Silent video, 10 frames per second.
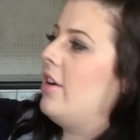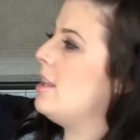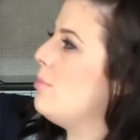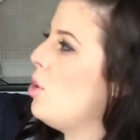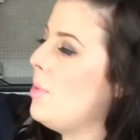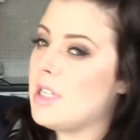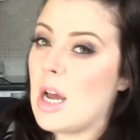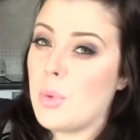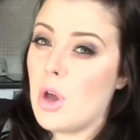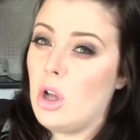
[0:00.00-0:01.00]
at the moment,
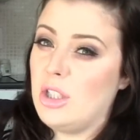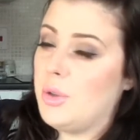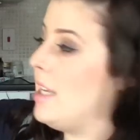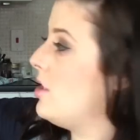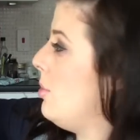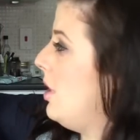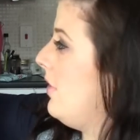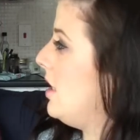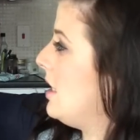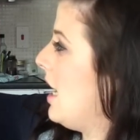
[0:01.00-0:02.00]
and we all know these are a bit of
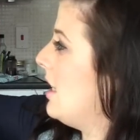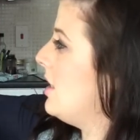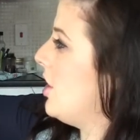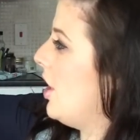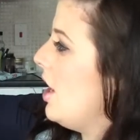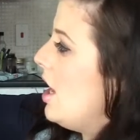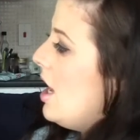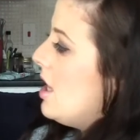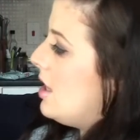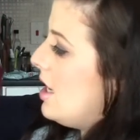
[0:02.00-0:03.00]
a disaster.
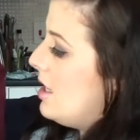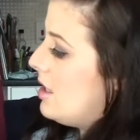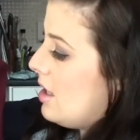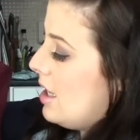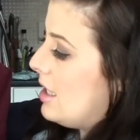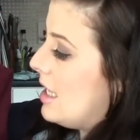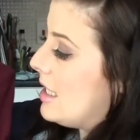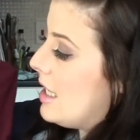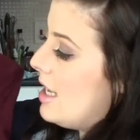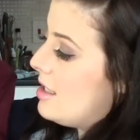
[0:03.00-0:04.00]
It
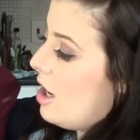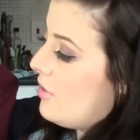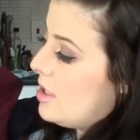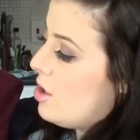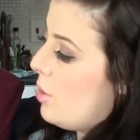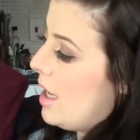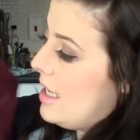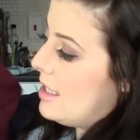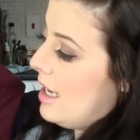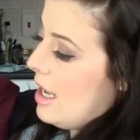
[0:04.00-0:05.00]
slides off so
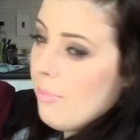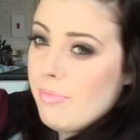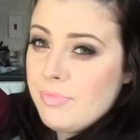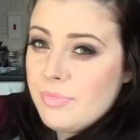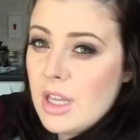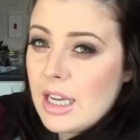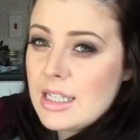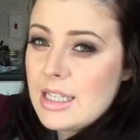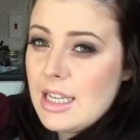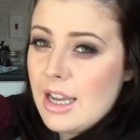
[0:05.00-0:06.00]
easily. You can
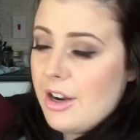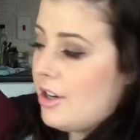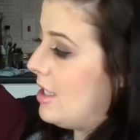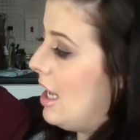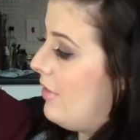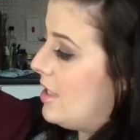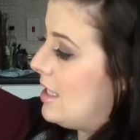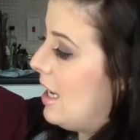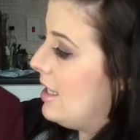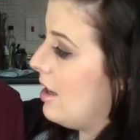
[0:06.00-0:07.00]
see there yourself, it's
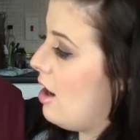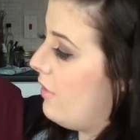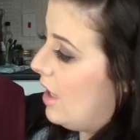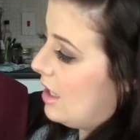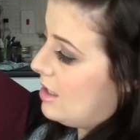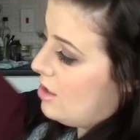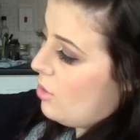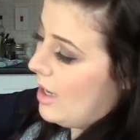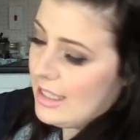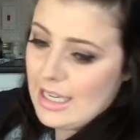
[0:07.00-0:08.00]
sliding off like
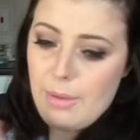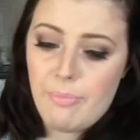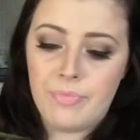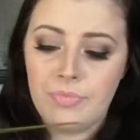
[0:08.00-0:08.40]
so easily.